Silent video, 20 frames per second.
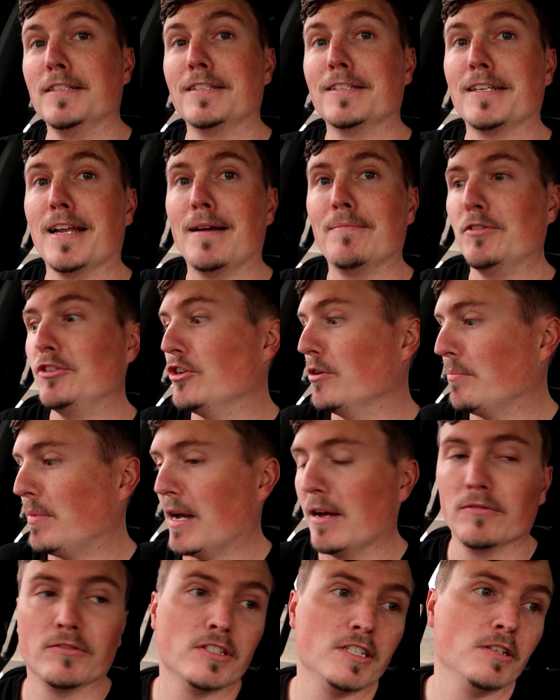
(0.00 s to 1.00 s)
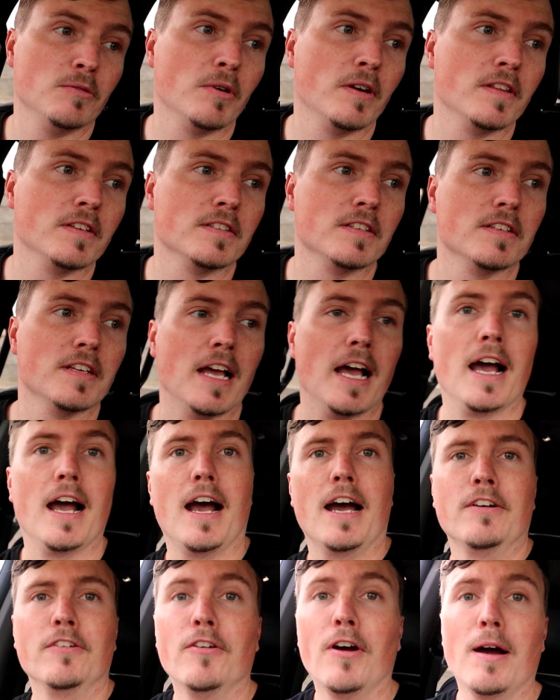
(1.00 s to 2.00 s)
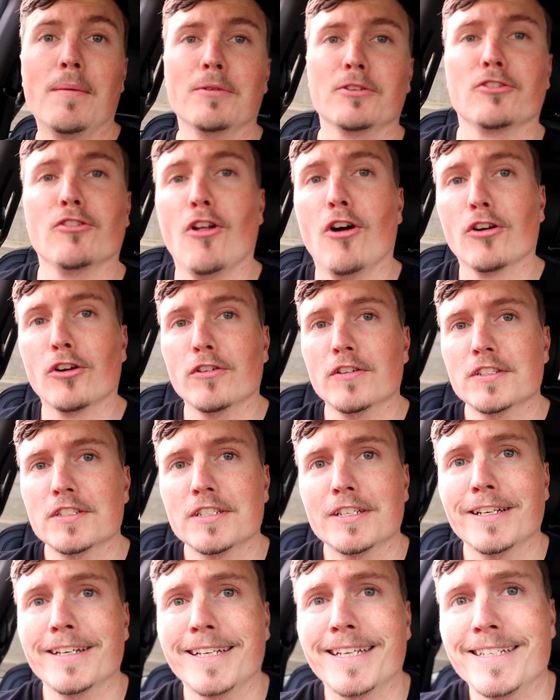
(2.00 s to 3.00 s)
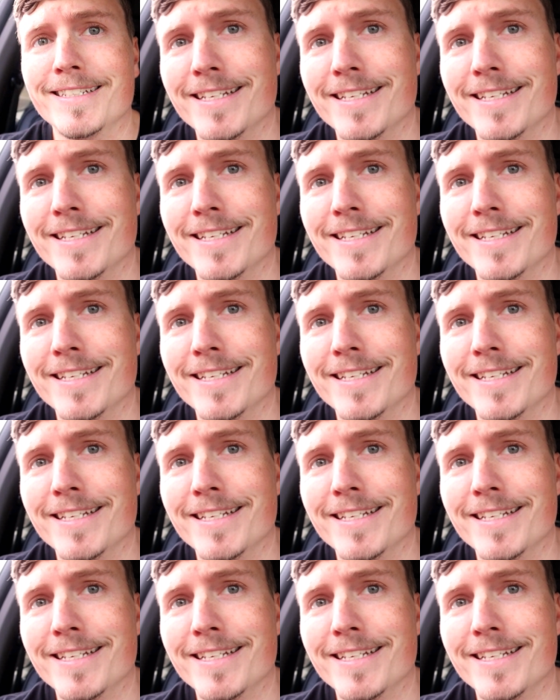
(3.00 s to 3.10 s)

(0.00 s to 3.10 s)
it's time to jump out and see where this is at. I don't know how much longer this is going to